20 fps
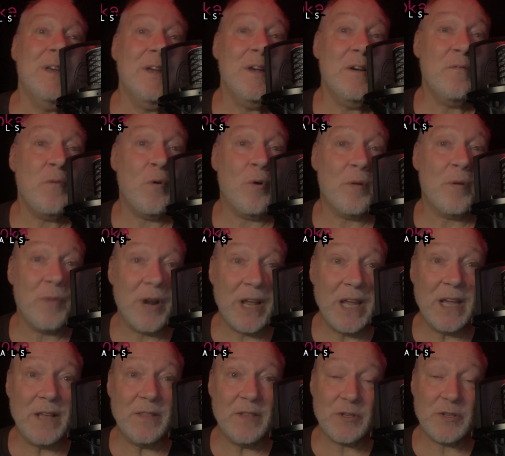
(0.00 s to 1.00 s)
for
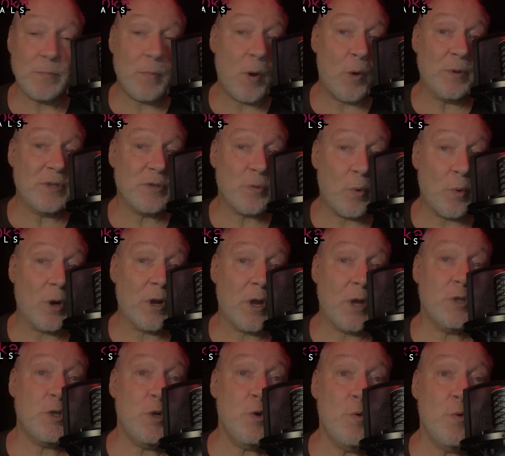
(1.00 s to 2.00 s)
bringing this poet's work
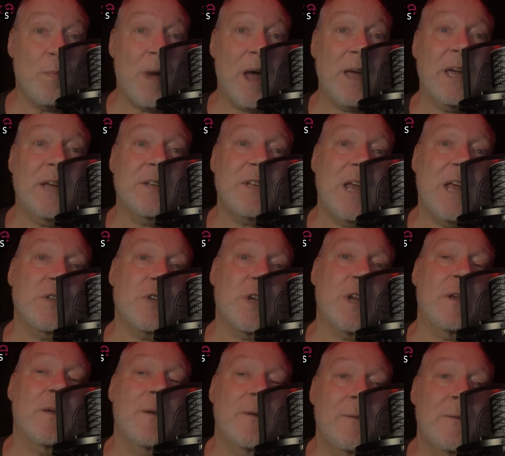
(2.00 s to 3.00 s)
to my
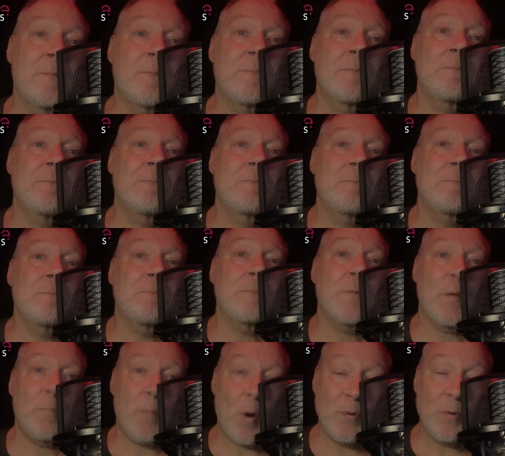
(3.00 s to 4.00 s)
attention.
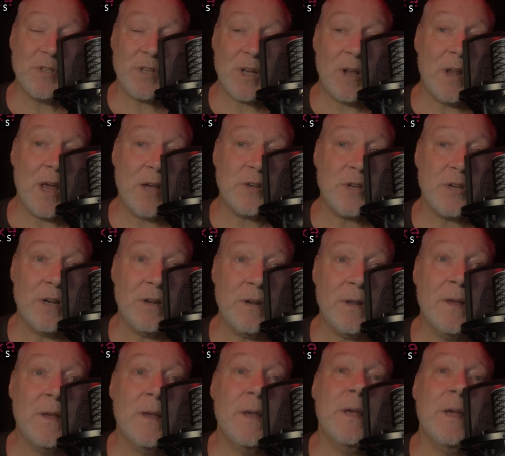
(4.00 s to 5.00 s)
The poet's collection,
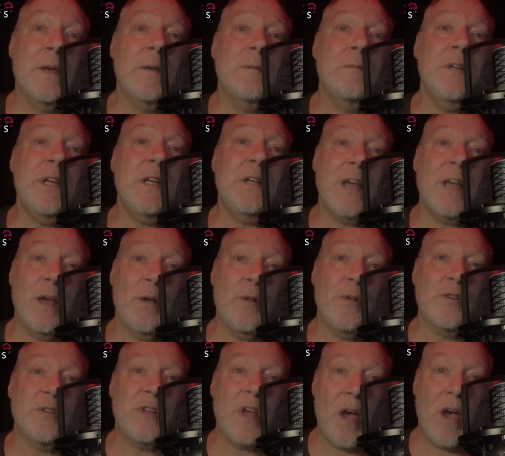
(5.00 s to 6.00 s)

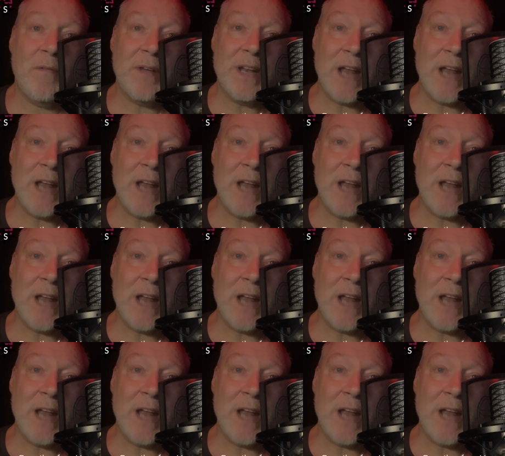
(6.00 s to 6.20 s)
Details of an